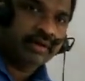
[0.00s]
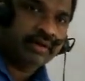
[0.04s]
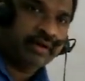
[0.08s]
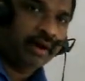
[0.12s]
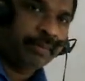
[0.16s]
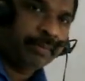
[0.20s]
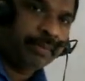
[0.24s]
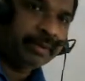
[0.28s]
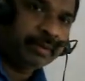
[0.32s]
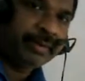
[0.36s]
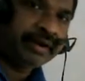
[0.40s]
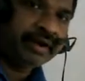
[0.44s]

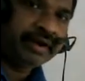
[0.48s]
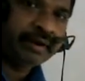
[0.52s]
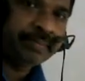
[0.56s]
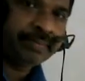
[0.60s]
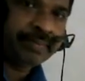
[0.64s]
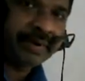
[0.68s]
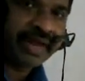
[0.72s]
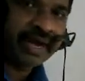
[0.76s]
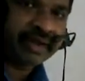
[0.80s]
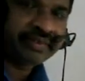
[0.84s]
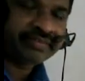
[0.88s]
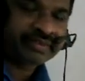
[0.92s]
complementary
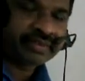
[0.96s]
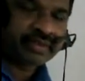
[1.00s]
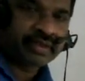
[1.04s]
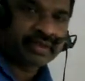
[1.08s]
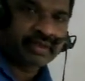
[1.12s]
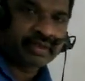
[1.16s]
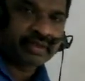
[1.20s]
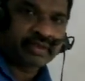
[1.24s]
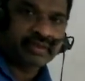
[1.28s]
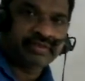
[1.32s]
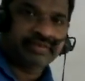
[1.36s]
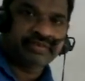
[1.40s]
products,
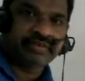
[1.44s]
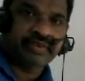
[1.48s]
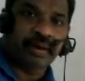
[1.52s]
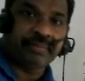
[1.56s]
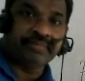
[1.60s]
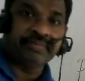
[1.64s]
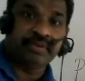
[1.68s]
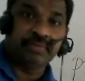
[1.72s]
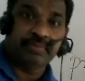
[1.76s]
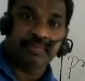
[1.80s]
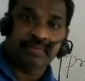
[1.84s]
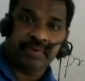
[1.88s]

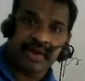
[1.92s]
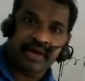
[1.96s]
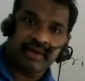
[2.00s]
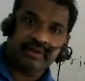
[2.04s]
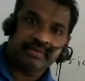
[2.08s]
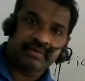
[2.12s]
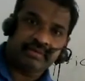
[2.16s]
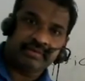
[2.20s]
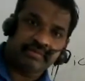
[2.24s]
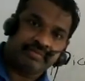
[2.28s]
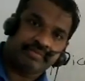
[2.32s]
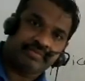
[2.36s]
substitute
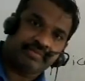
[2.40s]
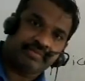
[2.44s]
product,